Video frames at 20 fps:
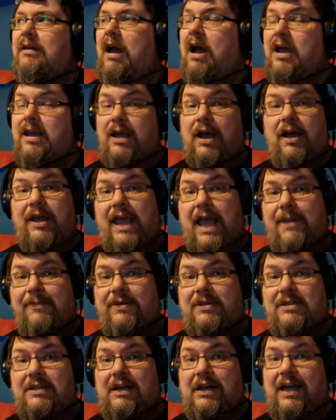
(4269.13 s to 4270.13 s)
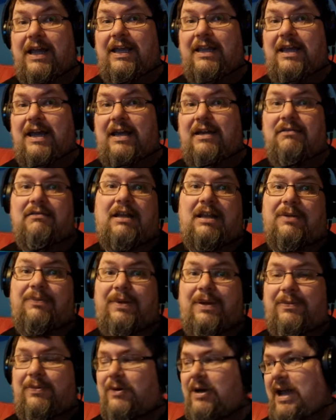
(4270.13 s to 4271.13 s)
I, I, happen to like that. Other
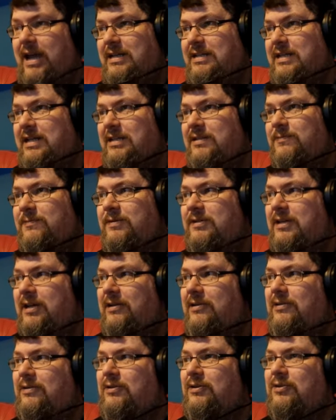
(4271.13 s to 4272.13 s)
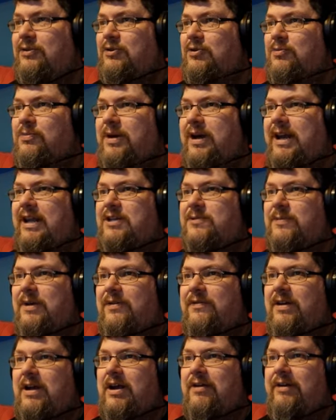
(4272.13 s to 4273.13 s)
people hate it, so your mileage
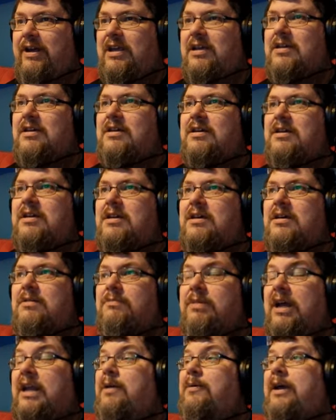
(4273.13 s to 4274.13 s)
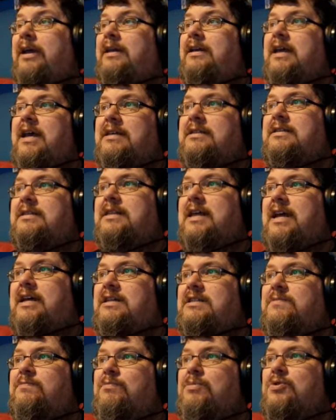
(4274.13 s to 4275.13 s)
may vary. But anyway, yes, that
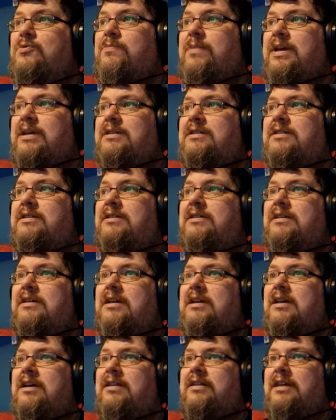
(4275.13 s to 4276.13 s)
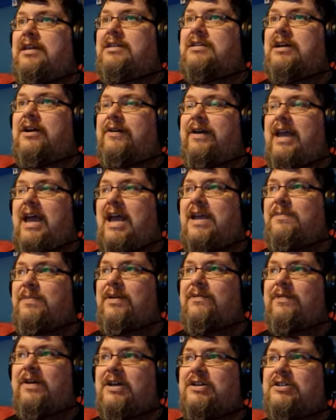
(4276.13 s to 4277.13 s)
is Moonmist, the Atari
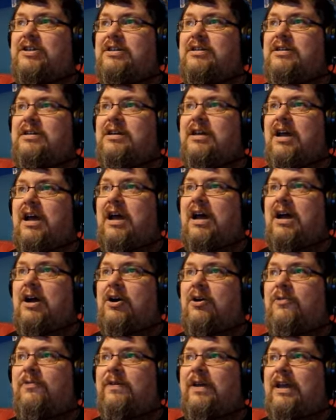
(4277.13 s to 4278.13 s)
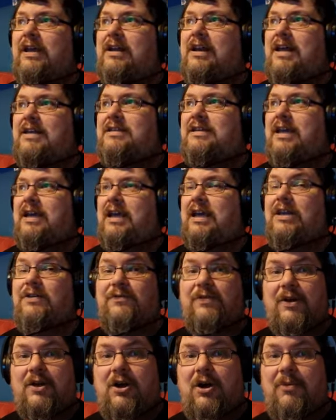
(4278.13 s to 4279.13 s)
8-bit version uh, of a classic
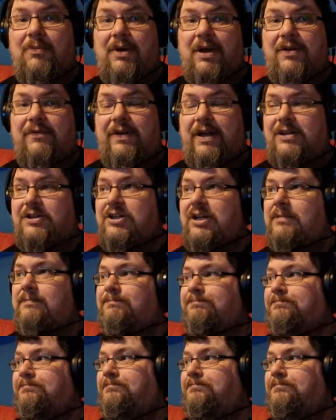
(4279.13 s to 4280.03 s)
Infocom adventure.